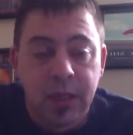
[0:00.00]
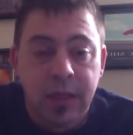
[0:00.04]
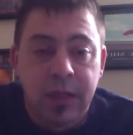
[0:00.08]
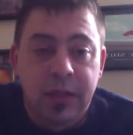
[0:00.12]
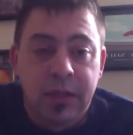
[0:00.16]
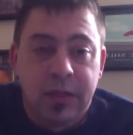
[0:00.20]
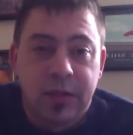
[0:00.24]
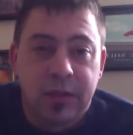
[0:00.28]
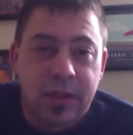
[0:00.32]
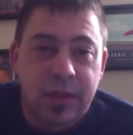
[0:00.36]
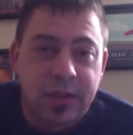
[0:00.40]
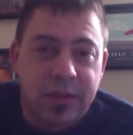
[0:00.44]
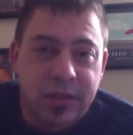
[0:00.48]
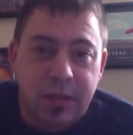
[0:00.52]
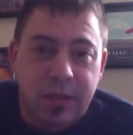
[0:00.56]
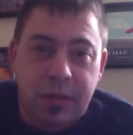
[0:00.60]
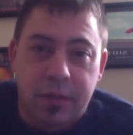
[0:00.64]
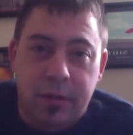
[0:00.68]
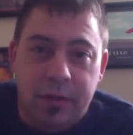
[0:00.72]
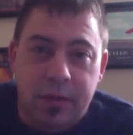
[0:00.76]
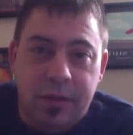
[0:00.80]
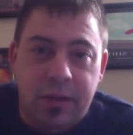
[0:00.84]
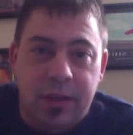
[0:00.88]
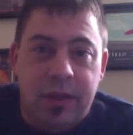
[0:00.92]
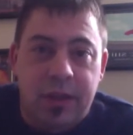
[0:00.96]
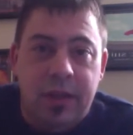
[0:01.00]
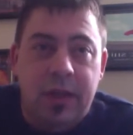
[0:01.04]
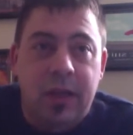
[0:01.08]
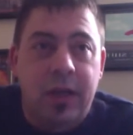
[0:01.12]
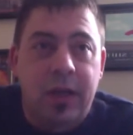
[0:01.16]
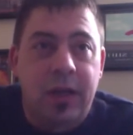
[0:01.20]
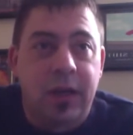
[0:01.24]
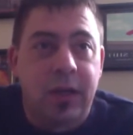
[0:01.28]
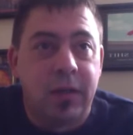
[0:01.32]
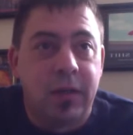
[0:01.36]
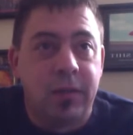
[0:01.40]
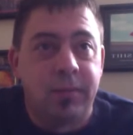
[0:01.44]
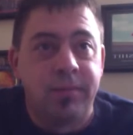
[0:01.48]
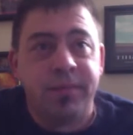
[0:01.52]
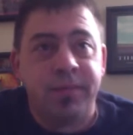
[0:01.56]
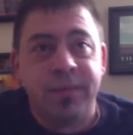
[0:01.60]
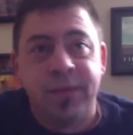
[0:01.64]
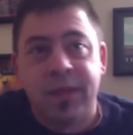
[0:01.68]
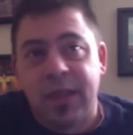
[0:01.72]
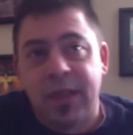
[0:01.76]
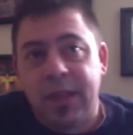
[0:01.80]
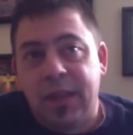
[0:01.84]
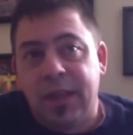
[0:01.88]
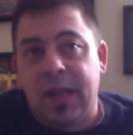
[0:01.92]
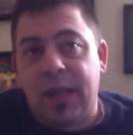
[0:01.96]
So that's another thing. And
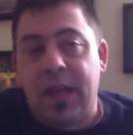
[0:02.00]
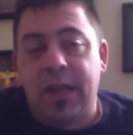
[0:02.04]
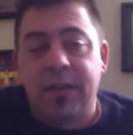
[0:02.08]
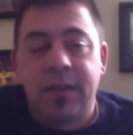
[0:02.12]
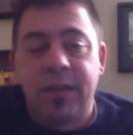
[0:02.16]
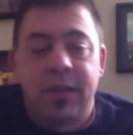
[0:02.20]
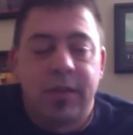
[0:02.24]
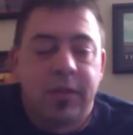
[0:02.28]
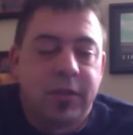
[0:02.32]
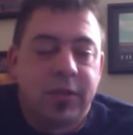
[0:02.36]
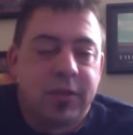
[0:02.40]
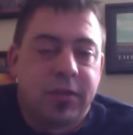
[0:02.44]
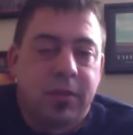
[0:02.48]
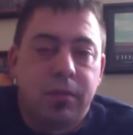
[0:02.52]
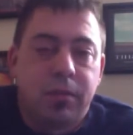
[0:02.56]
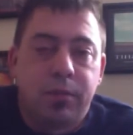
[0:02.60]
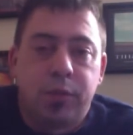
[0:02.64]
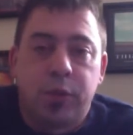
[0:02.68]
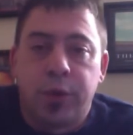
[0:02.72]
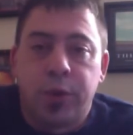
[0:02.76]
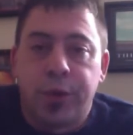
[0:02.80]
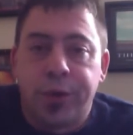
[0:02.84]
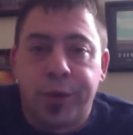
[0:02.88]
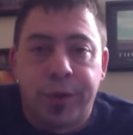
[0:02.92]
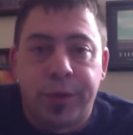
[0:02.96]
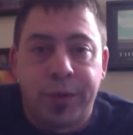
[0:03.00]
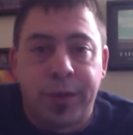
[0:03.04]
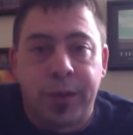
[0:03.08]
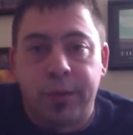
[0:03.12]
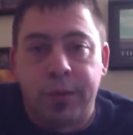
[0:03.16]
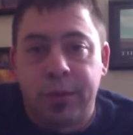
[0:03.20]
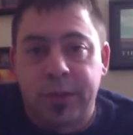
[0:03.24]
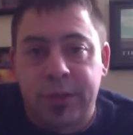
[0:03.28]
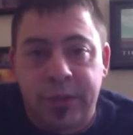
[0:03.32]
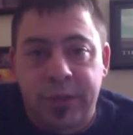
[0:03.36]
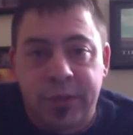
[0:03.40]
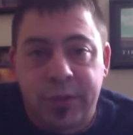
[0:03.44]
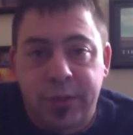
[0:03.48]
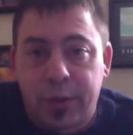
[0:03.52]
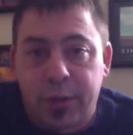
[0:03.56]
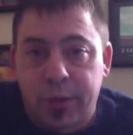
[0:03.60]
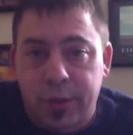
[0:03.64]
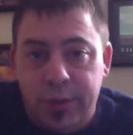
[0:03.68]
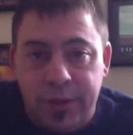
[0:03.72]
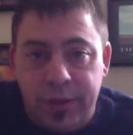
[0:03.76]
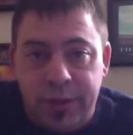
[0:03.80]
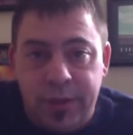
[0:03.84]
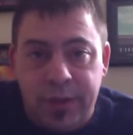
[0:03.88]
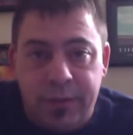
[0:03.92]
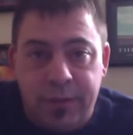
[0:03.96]
then there's embroidery, which is
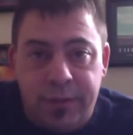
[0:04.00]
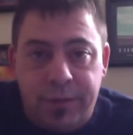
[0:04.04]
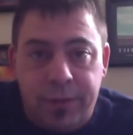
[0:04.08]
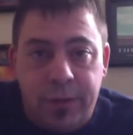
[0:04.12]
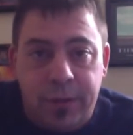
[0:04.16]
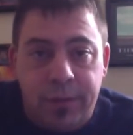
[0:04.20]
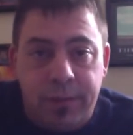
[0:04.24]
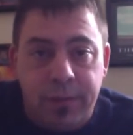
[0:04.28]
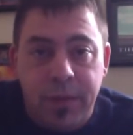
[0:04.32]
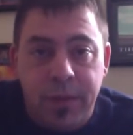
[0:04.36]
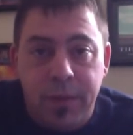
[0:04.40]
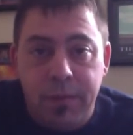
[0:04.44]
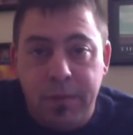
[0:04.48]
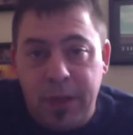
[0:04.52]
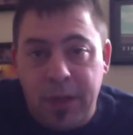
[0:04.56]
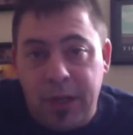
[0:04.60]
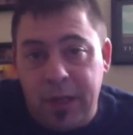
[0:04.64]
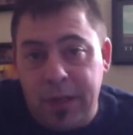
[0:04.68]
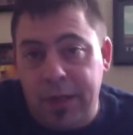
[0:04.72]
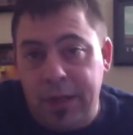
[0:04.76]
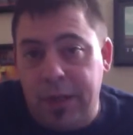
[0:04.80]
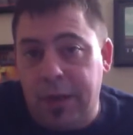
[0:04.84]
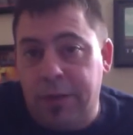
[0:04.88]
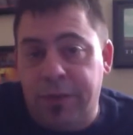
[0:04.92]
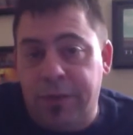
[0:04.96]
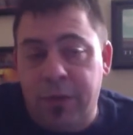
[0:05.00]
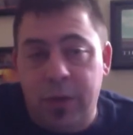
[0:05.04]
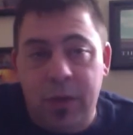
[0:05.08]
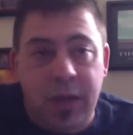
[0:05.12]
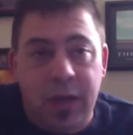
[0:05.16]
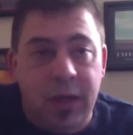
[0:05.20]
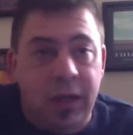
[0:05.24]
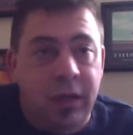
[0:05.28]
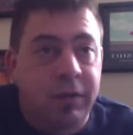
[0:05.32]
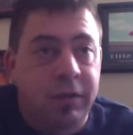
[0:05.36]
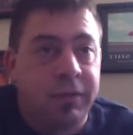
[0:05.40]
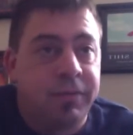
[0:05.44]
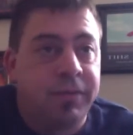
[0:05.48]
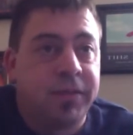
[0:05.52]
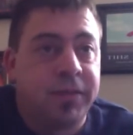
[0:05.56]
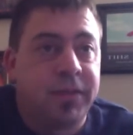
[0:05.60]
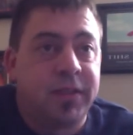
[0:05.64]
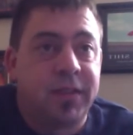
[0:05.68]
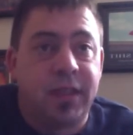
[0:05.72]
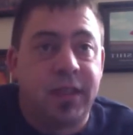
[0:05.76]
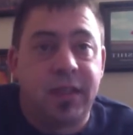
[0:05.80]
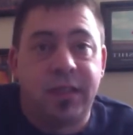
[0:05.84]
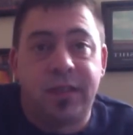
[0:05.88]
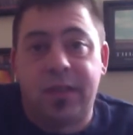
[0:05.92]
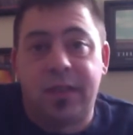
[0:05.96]
totally different. But if you have,
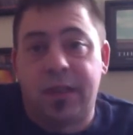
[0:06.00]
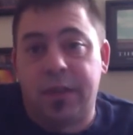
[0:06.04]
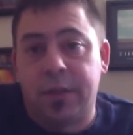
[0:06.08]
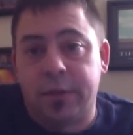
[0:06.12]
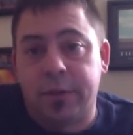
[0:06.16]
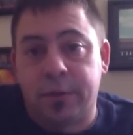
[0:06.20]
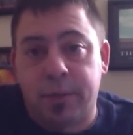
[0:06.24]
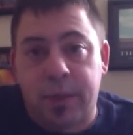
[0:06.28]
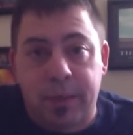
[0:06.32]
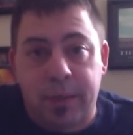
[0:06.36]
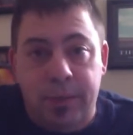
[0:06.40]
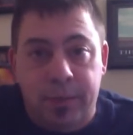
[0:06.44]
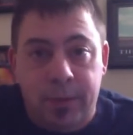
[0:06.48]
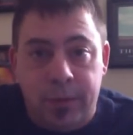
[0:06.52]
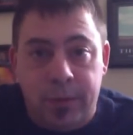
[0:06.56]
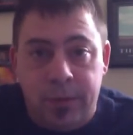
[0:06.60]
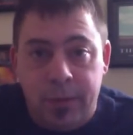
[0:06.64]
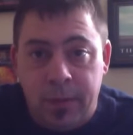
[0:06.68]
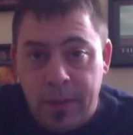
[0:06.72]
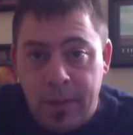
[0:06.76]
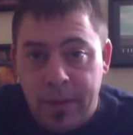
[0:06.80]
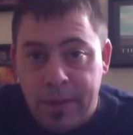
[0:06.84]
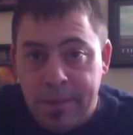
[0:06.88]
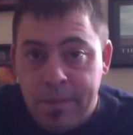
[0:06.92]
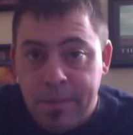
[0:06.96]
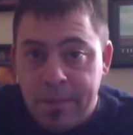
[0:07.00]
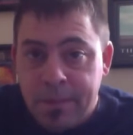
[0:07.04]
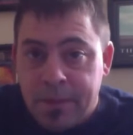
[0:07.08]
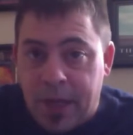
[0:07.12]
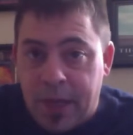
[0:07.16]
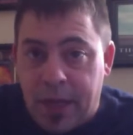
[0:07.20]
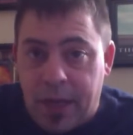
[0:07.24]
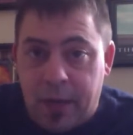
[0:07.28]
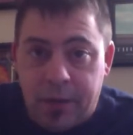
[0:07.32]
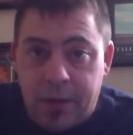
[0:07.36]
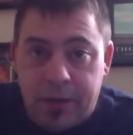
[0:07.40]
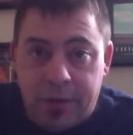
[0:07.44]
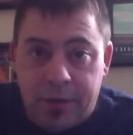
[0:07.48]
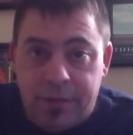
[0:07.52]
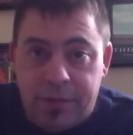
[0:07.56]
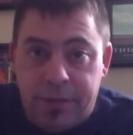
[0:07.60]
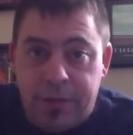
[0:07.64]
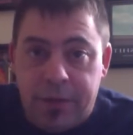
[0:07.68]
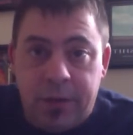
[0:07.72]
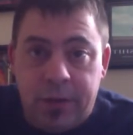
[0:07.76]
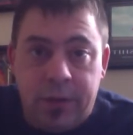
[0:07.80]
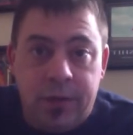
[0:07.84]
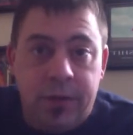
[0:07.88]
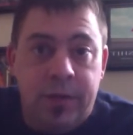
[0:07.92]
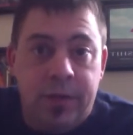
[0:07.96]
say, salespeople out in the
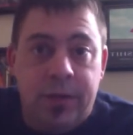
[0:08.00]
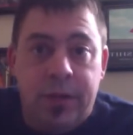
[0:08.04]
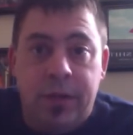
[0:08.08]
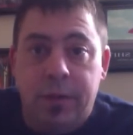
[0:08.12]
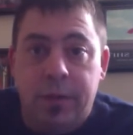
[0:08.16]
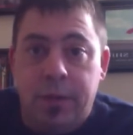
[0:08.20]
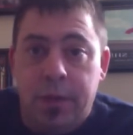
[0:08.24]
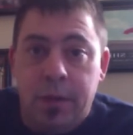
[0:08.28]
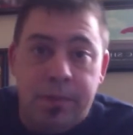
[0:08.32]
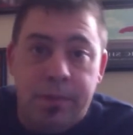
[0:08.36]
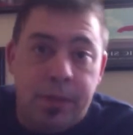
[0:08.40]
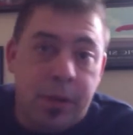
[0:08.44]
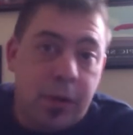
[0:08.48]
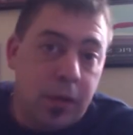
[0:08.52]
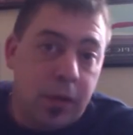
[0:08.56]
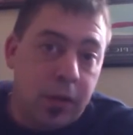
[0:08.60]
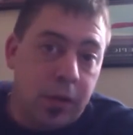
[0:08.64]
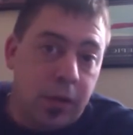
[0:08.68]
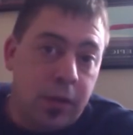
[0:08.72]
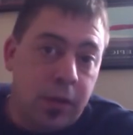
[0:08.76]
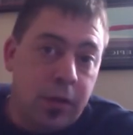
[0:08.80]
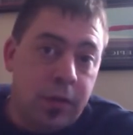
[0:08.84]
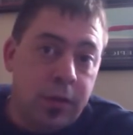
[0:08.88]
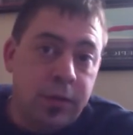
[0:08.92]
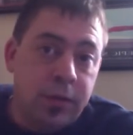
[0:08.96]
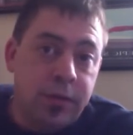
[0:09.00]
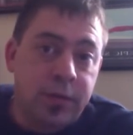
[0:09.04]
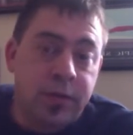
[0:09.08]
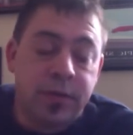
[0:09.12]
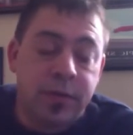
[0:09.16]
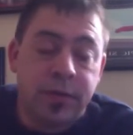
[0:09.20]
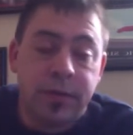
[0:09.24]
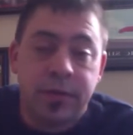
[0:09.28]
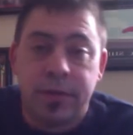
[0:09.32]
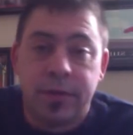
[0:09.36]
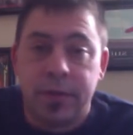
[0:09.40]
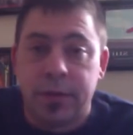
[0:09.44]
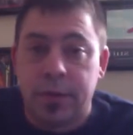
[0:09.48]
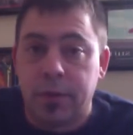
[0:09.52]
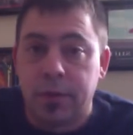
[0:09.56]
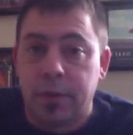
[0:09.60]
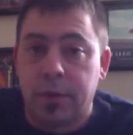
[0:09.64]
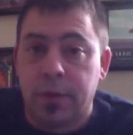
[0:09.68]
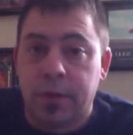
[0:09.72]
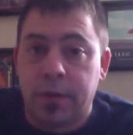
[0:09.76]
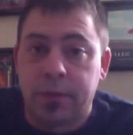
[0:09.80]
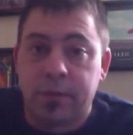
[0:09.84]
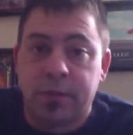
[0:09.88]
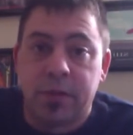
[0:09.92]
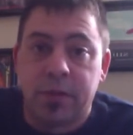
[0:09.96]
field and they wear polos, you
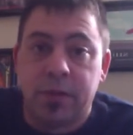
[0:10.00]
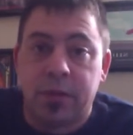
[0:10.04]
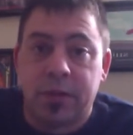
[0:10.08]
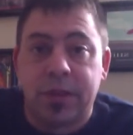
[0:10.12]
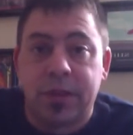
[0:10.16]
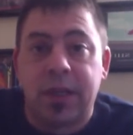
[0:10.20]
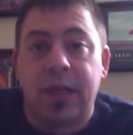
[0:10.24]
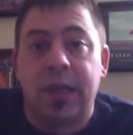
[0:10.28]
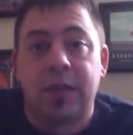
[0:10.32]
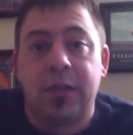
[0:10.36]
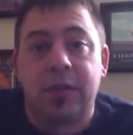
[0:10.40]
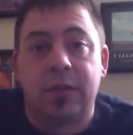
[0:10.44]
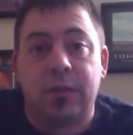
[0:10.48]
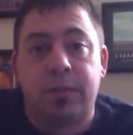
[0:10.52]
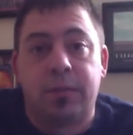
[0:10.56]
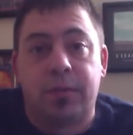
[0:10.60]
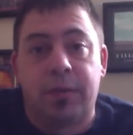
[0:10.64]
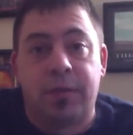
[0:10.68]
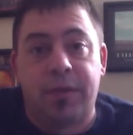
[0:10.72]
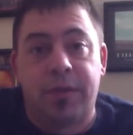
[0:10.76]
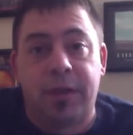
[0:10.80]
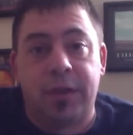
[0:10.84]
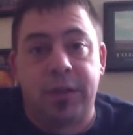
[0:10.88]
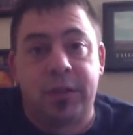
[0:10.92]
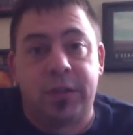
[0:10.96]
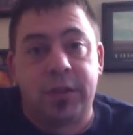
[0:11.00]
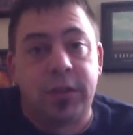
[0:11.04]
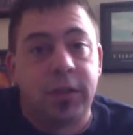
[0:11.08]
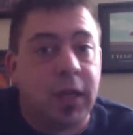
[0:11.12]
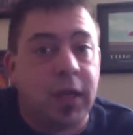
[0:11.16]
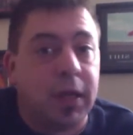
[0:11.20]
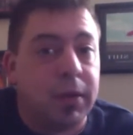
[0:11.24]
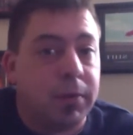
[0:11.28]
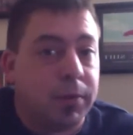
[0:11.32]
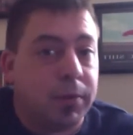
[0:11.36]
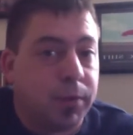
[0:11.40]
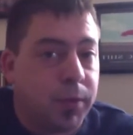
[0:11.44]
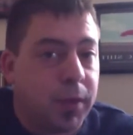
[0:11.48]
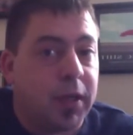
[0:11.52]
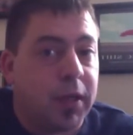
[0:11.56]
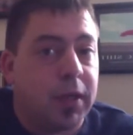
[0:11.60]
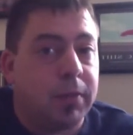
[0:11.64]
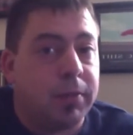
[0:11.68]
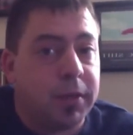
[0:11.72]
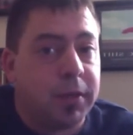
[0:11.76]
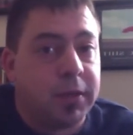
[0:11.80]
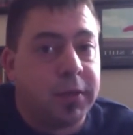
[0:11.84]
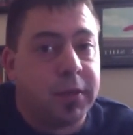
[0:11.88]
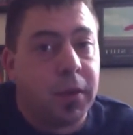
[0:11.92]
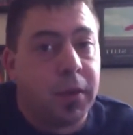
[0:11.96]
want them to look nice and professional, I would
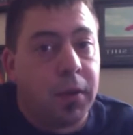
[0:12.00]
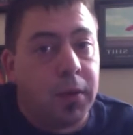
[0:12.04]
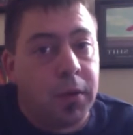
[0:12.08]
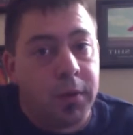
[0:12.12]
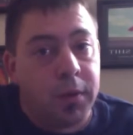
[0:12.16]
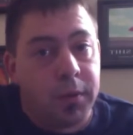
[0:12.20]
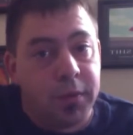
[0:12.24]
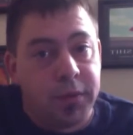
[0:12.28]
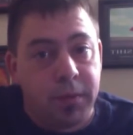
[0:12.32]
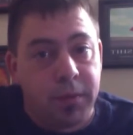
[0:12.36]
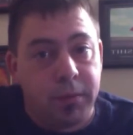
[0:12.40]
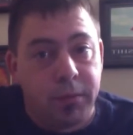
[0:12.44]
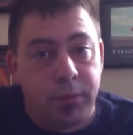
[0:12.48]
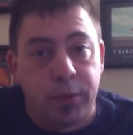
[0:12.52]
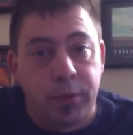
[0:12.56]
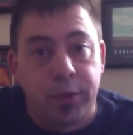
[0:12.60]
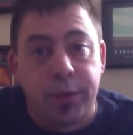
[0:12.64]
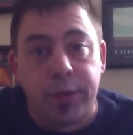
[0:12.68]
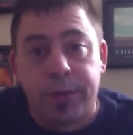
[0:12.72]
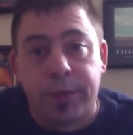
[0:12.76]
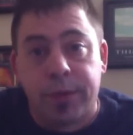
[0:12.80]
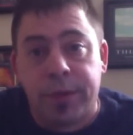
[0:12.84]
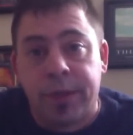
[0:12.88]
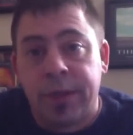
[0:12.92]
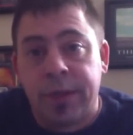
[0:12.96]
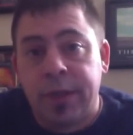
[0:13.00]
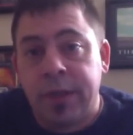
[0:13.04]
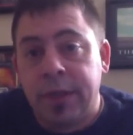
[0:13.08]
recommend going with embroidery.